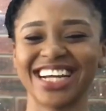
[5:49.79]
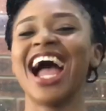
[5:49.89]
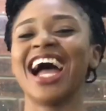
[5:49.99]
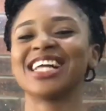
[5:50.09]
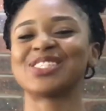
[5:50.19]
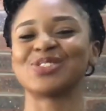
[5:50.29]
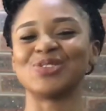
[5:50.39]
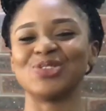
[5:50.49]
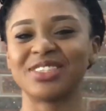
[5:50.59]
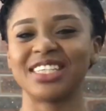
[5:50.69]
I had
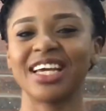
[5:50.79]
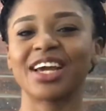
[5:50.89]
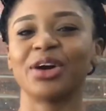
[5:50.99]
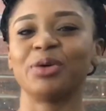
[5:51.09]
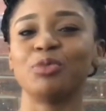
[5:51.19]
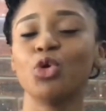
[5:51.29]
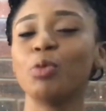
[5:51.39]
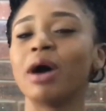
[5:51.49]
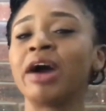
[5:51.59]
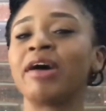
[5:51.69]
to take um,
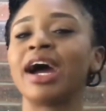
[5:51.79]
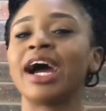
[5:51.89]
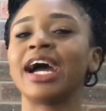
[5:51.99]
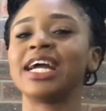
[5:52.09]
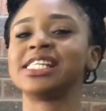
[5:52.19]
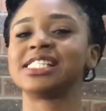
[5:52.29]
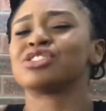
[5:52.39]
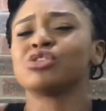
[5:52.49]
Uber rides.